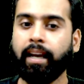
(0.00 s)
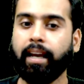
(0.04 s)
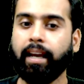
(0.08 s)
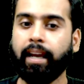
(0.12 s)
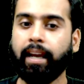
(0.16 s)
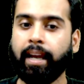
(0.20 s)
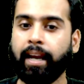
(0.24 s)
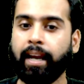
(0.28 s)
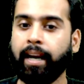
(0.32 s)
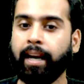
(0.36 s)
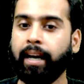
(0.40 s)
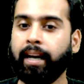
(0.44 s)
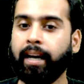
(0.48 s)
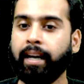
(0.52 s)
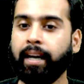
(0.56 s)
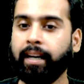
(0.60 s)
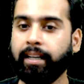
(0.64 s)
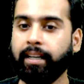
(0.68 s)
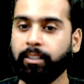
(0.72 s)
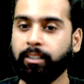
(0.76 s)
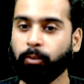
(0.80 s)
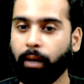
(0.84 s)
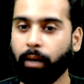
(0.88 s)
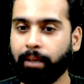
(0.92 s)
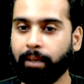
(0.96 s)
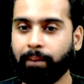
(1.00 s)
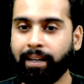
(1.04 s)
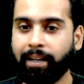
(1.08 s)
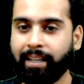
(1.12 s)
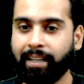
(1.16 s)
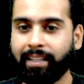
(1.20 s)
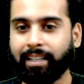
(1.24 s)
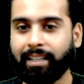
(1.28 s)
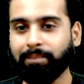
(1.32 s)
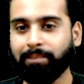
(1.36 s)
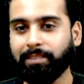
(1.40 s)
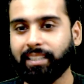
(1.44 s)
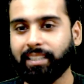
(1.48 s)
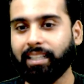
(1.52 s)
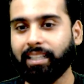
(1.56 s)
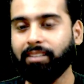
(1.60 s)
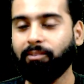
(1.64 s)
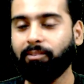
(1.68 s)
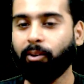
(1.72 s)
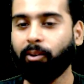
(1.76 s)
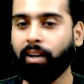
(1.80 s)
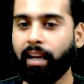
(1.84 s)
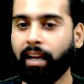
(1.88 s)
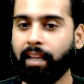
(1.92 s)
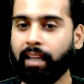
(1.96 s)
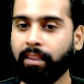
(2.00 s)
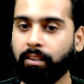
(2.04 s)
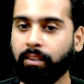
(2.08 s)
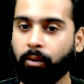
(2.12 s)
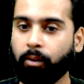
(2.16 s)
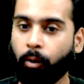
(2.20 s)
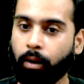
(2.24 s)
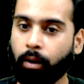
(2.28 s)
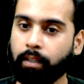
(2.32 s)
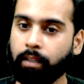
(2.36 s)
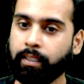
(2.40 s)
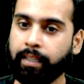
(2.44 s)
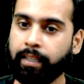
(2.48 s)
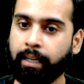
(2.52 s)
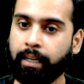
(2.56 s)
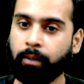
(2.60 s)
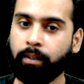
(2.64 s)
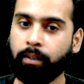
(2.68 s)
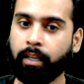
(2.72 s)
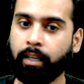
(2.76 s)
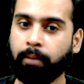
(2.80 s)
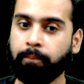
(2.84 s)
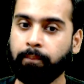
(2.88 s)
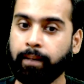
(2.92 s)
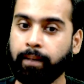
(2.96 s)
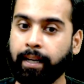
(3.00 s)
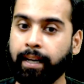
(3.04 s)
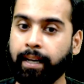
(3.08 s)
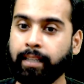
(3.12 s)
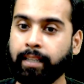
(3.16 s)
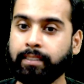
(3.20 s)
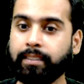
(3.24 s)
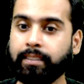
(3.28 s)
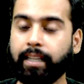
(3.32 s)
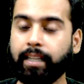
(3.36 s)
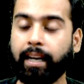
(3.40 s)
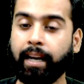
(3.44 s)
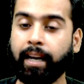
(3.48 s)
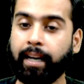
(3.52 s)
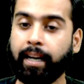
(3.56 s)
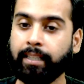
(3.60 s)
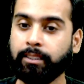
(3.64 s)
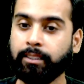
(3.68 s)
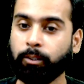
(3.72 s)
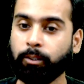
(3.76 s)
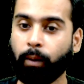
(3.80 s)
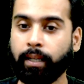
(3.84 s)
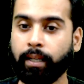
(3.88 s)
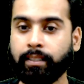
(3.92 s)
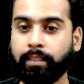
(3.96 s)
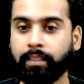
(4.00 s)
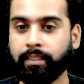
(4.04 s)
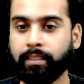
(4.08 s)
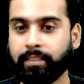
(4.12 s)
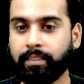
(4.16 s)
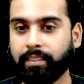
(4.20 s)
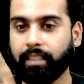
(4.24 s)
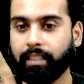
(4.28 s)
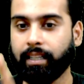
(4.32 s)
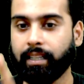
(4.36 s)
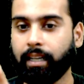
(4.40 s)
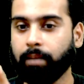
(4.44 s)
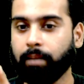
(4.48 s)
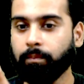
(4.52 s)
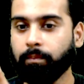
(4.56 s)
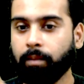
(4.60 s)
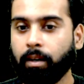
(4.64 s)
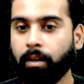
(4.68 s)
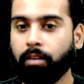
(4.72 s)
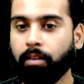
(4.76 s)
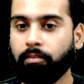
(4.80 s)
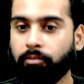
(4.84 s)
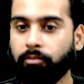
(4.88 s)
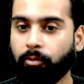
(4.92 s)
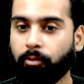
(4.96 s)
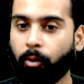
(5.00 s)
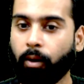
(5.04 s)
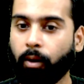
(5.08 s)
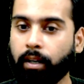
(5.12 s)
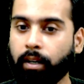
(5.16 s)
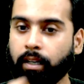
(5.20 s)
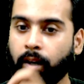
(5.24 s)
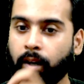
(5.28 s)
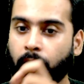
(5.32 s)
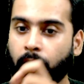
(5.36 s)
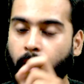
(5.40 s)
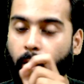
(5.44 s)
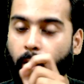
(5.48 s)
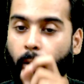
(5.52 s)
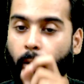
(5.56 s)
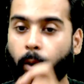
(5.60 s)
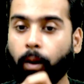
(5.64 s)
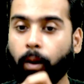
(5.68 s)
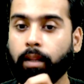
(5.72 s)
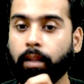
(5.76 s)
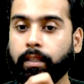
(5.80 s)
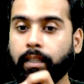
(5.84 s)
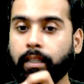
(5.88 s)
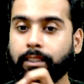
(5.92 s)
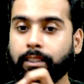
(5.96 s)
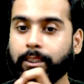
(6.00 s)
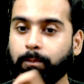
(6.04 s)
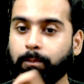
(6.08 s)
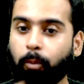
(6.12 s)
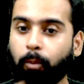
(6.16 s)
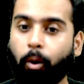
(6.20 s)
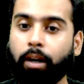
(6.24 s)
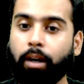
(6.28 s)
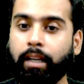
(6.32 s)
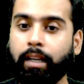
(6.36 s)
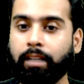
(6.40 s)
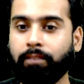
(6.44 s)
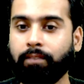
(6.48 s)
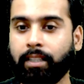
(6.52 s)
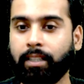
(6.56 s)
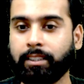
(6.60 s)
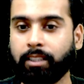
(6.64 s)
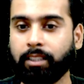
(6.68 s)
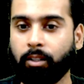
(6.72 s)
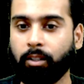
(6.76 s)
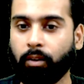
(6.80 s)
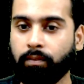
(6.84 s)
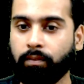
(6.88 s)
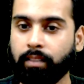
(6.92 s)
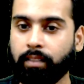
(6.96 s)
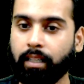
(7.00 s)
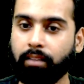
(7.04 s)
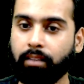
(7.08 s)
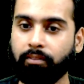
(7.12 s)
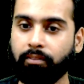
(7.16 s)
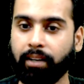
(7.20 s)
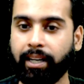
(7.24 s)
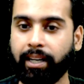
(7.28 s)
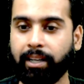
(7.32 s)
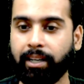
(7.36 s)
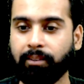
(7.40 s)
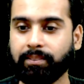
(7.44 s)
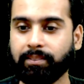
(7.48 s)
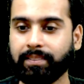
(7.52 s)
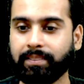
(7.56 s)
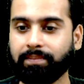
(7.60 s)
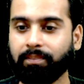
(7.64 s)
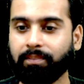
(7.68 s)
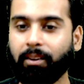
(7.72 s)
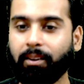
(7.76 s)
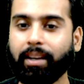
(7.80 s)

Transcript: And join my Telegram channel for all the regular updates, and join the Instagram for all the smaller version of the videos.